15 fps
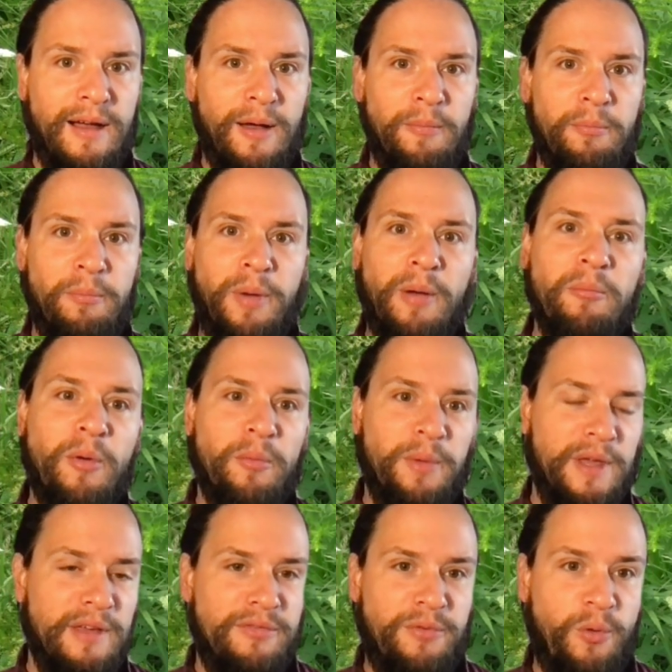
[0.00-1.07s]
a
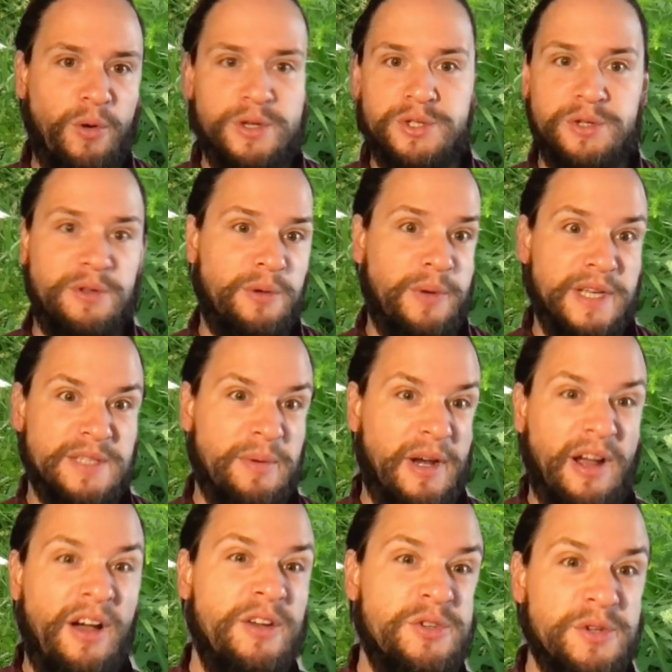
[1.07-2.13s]
bumblebee forager that weighs about
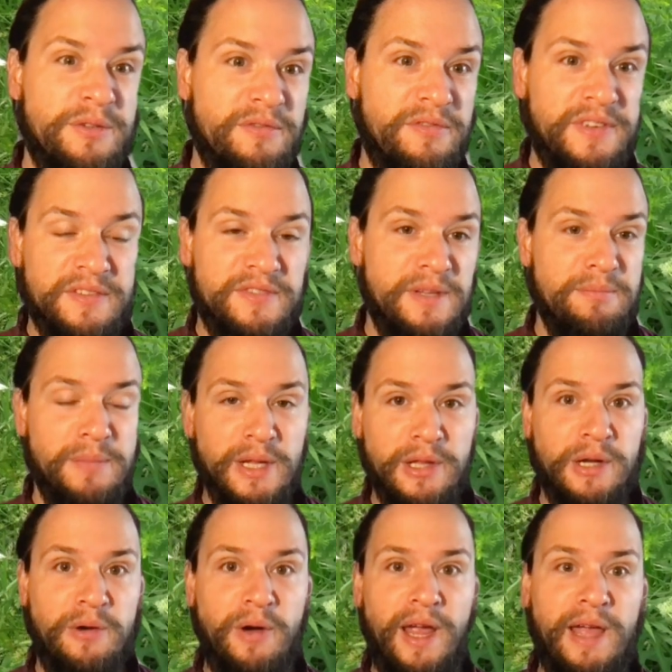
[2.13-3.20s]
150
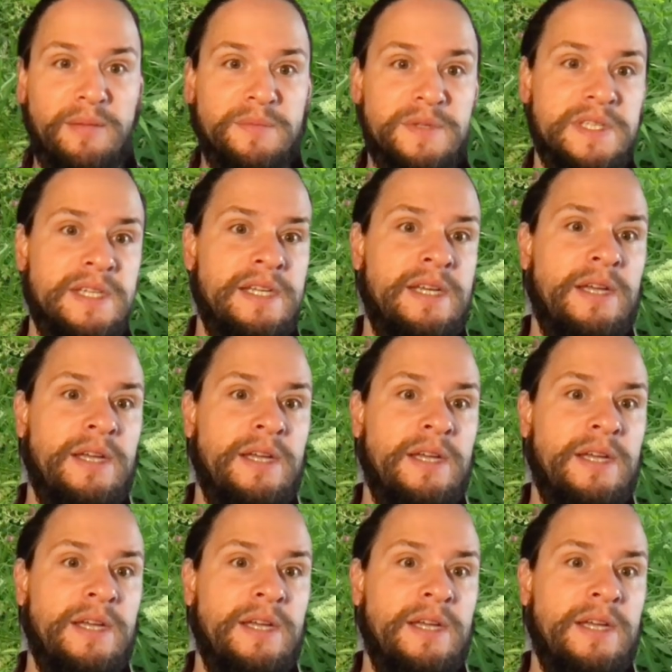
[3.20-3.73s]
milligrams